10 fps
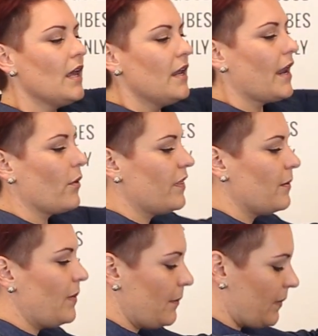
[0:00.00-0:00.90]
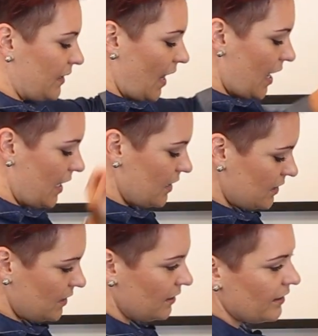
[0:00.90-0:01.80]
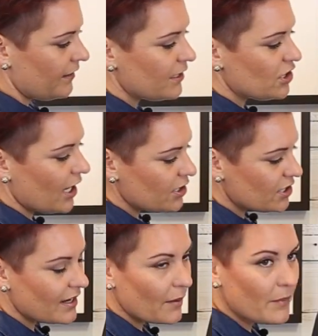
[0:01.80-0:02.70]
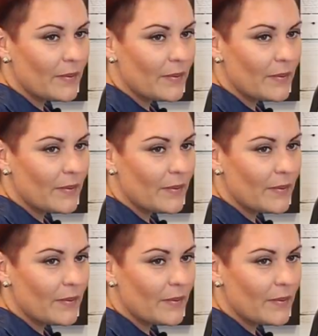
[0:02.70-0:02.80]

Now with the Pipa Lite, they changed it up a